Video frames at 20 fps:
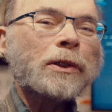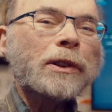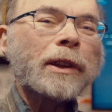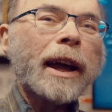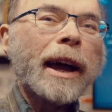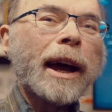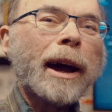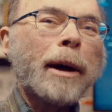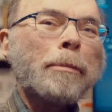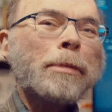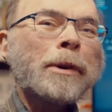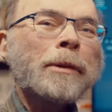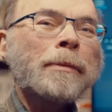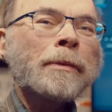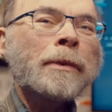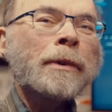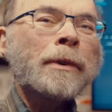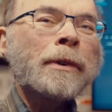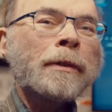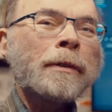lab.
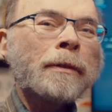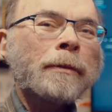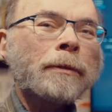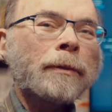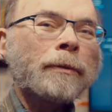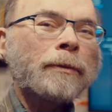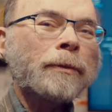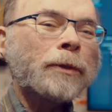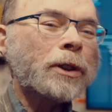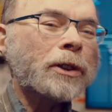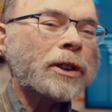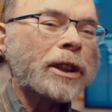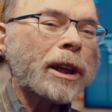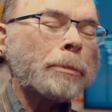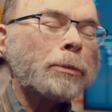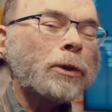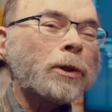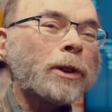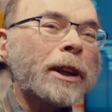For example,